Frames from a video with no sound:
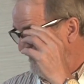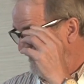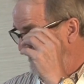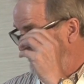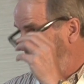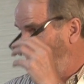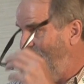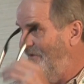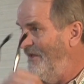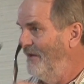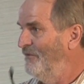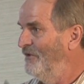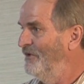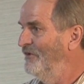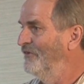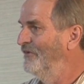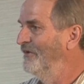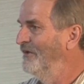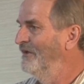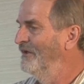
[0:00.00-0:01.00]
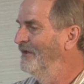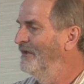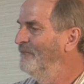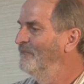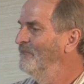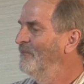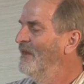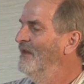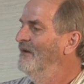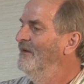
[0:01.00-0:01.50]
So that is,
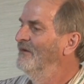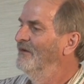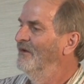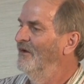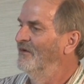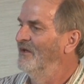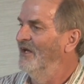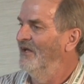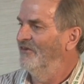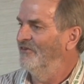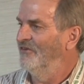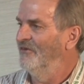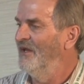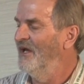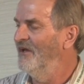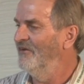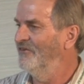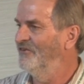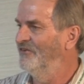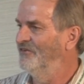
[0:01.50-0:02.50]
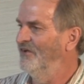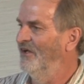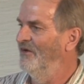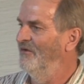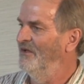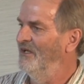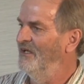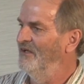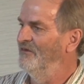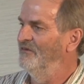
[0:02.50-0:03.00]
okay, so that's
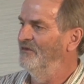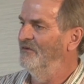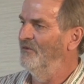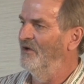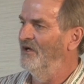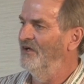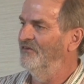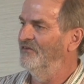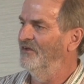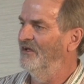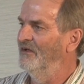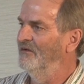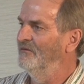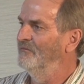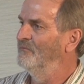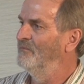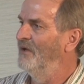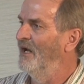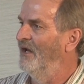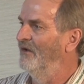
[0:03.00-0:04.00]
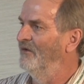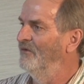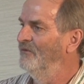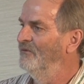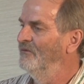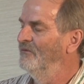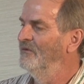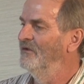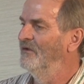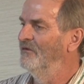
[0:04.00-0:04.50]
shown here in the right-hand
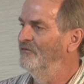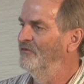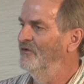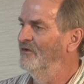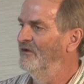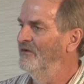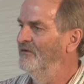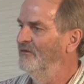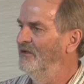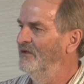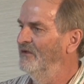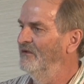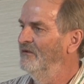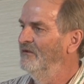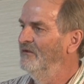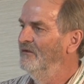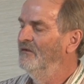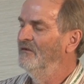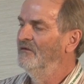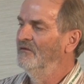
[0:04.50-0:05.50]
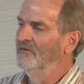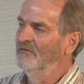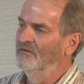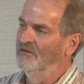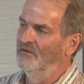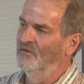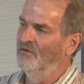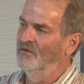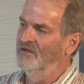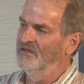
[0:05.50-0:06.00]
panel of
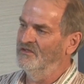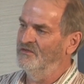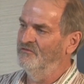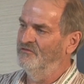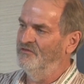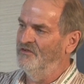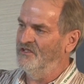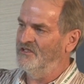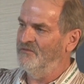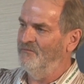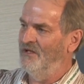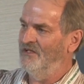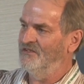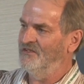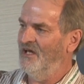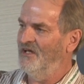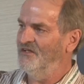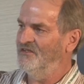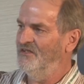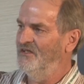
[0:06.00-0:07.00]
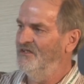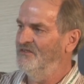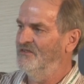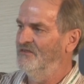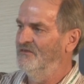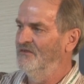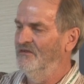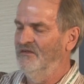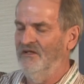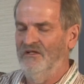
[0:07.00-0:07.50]
the organism first makes
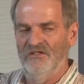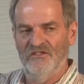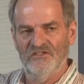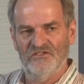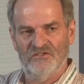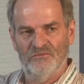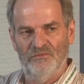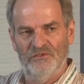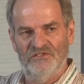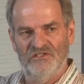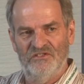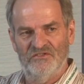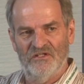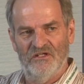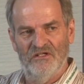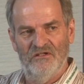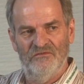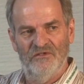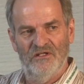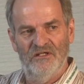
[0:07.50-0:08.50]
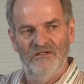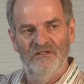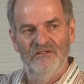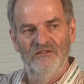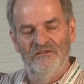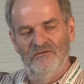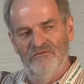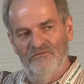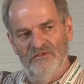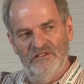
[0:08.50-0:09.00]
acids, and then it switches over,
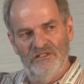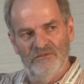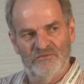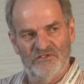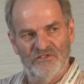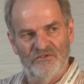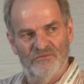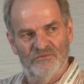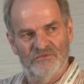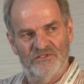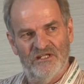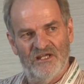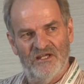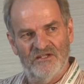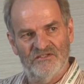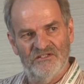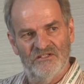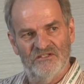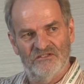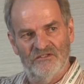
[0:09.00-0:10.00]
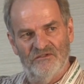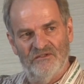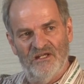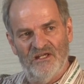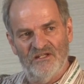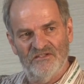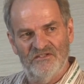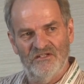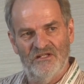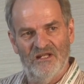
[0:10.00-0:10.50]
reabsorbs the acids so the
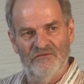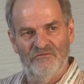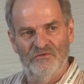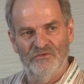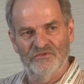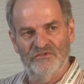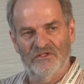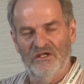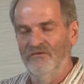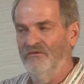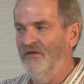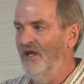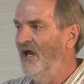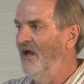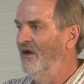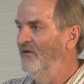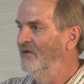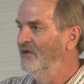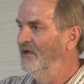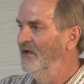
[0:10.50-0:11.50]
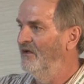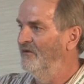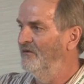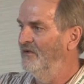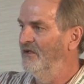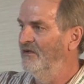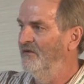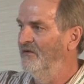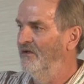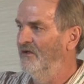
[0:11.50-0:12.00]
acid levels go down, and
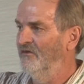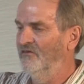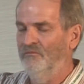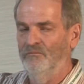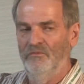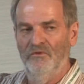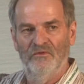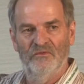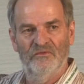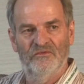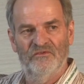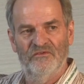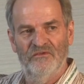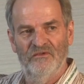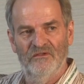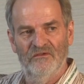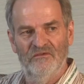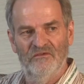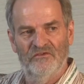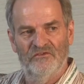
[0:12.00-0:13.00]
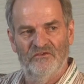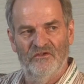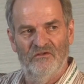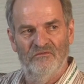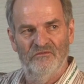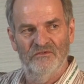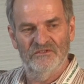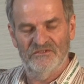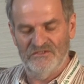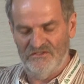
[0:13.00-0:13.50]
then exports the
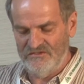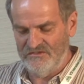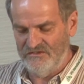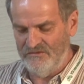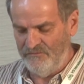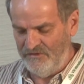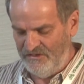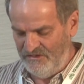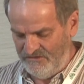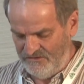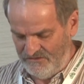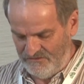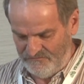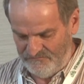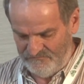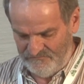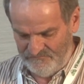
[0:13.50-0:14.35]
solvents into the media.